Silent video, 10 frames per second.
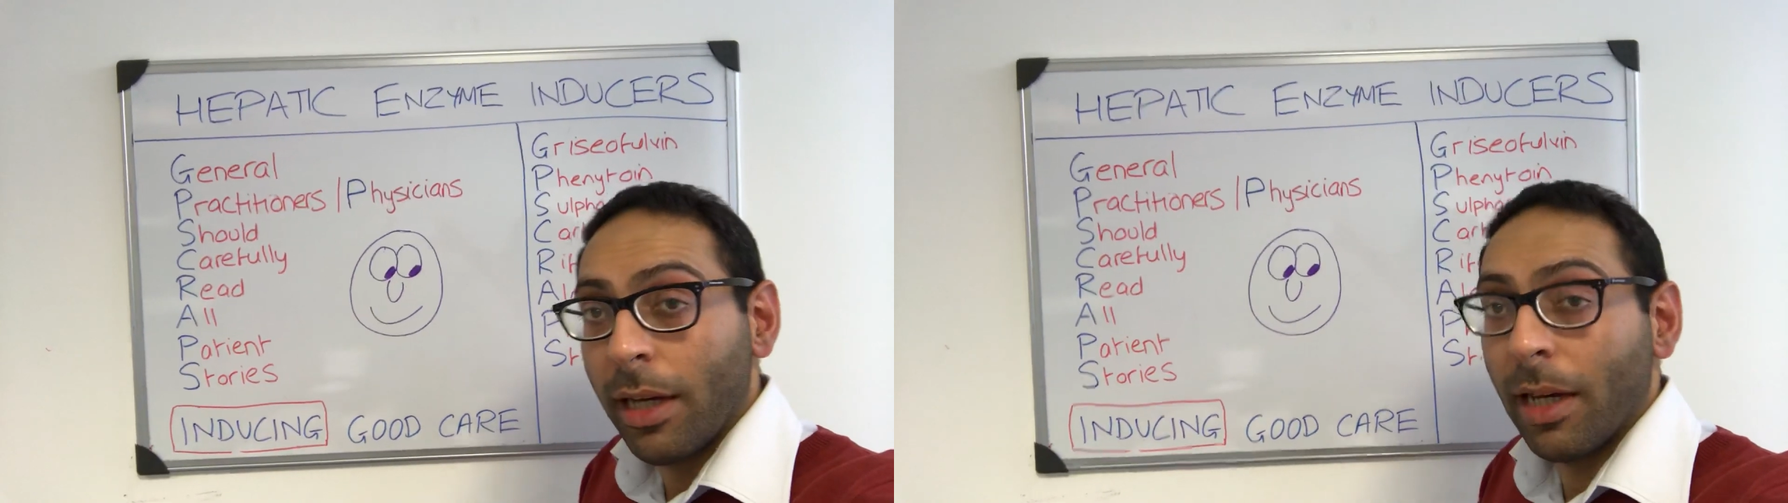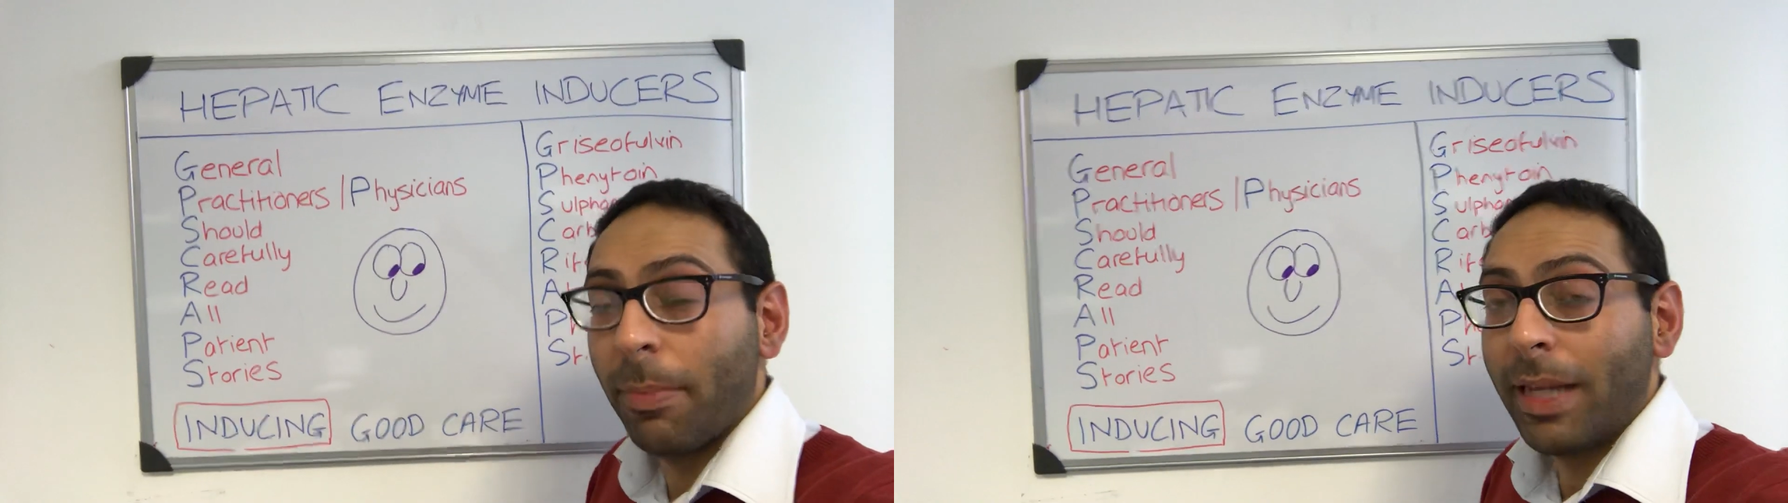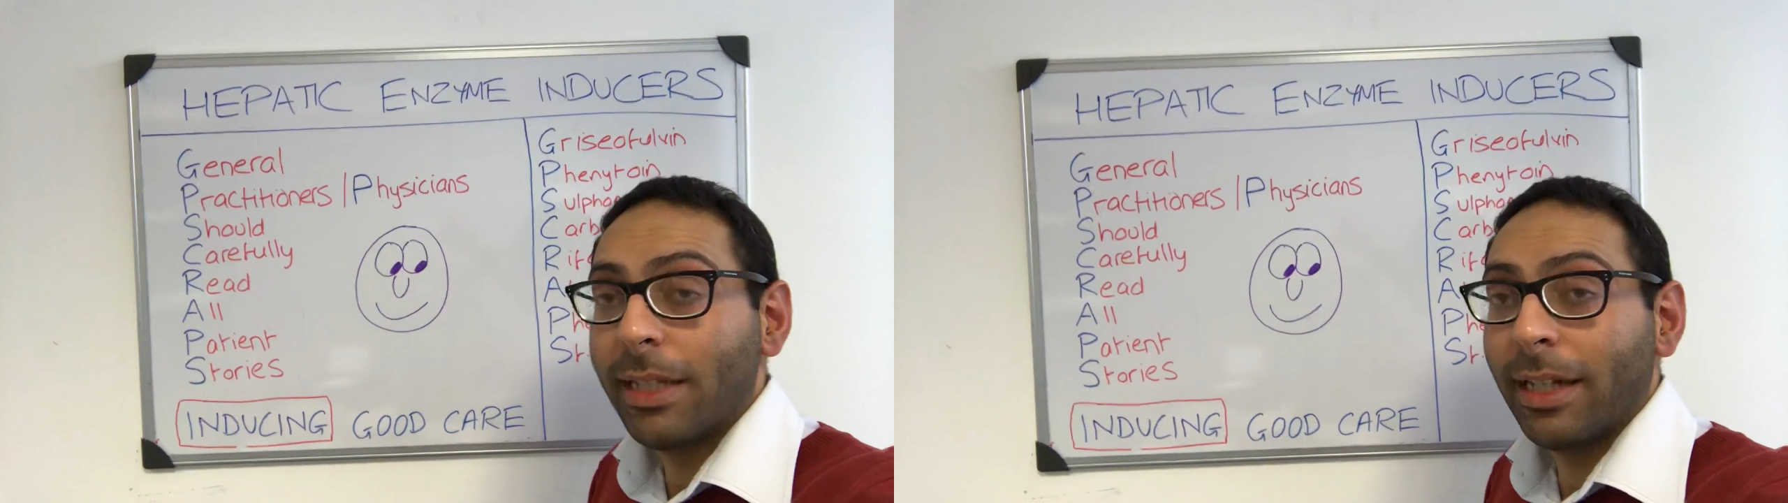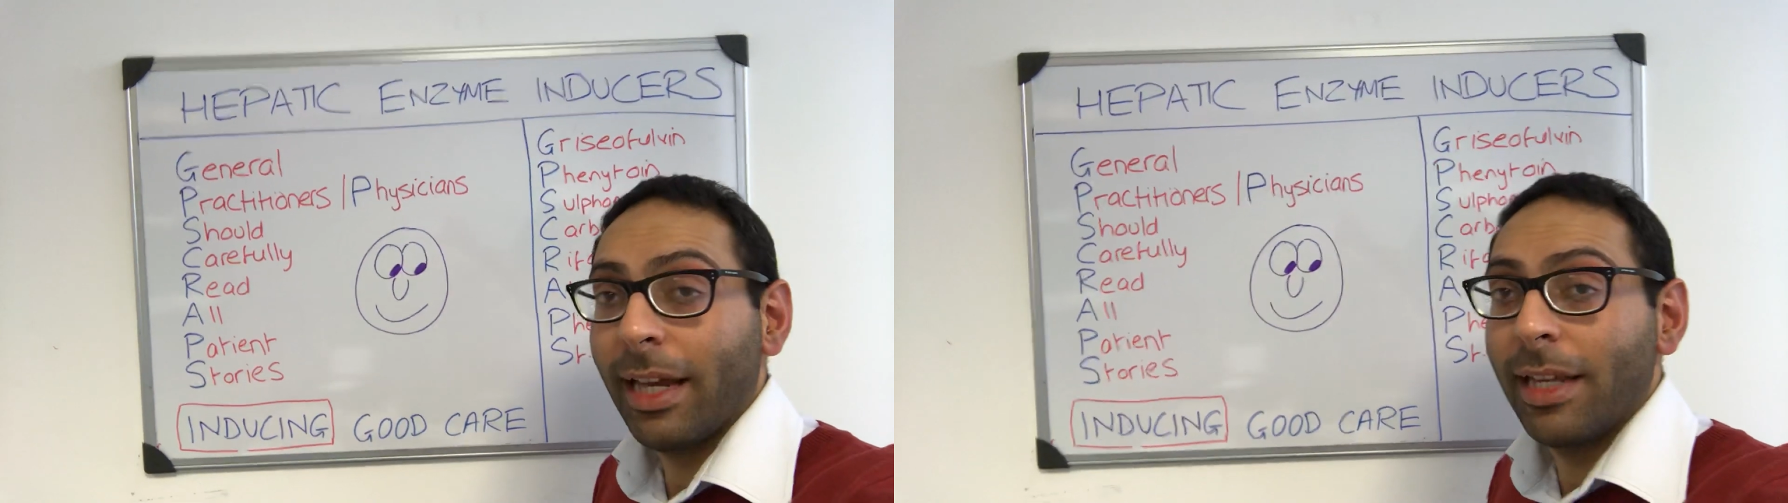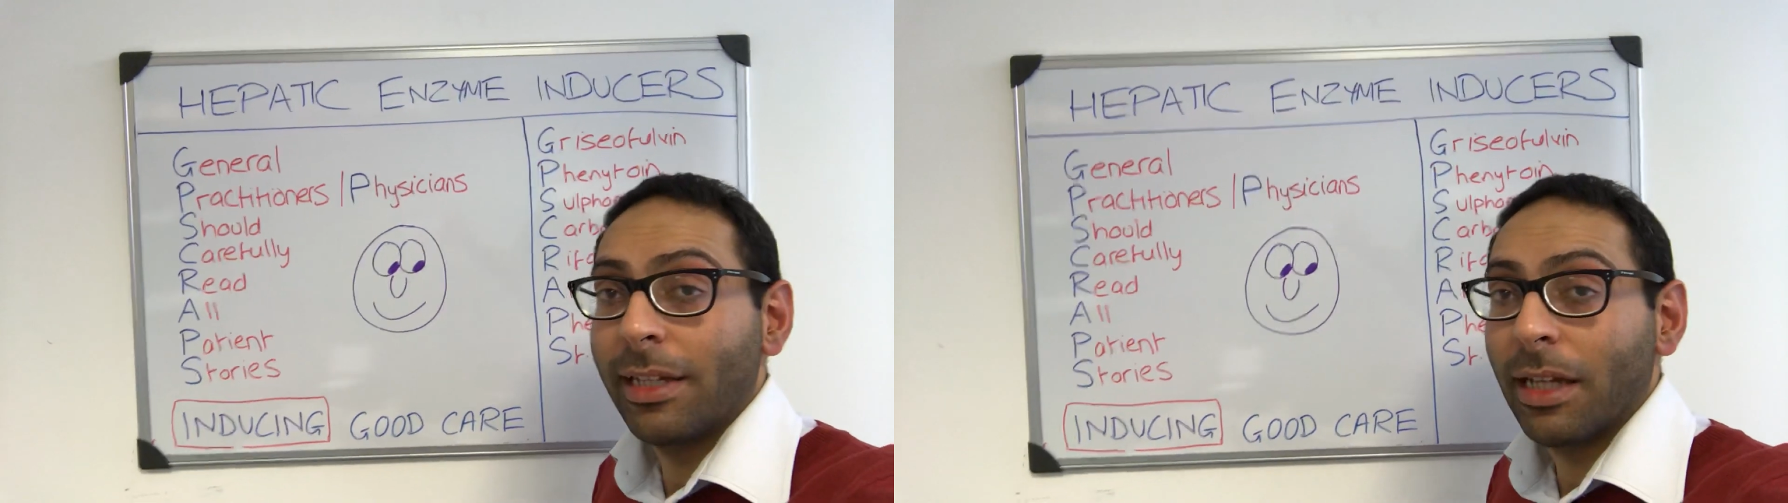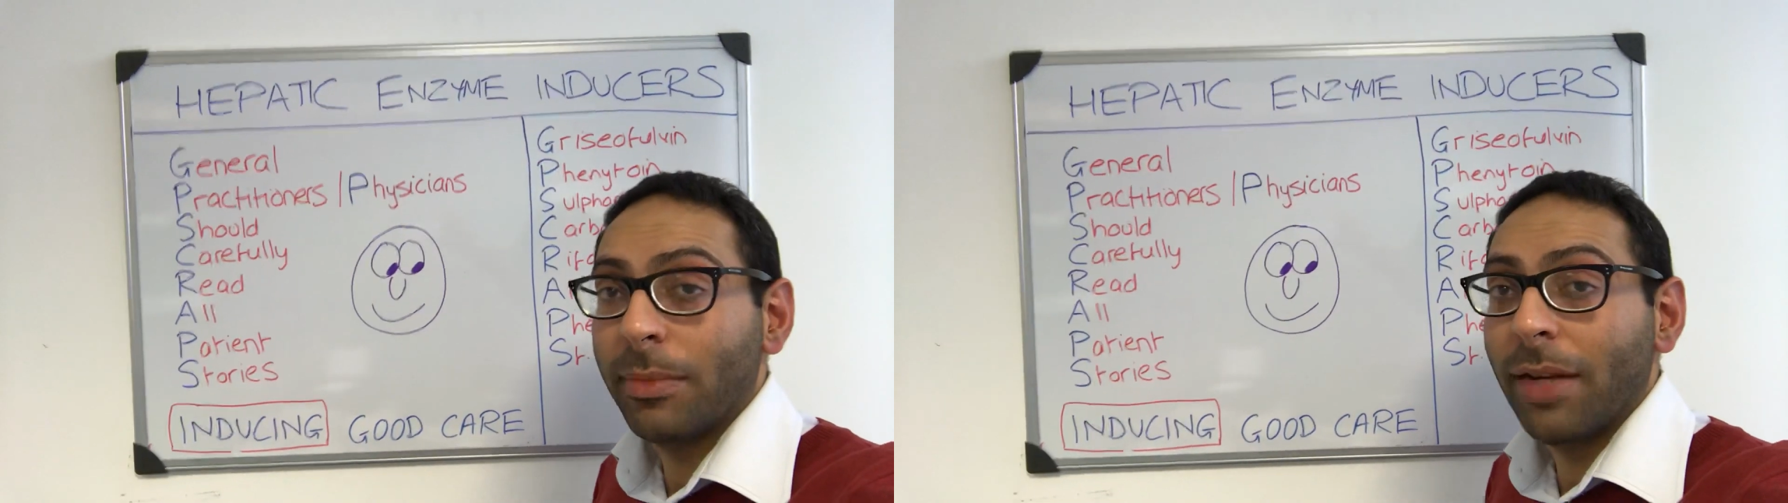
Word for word: hepatic enzymes?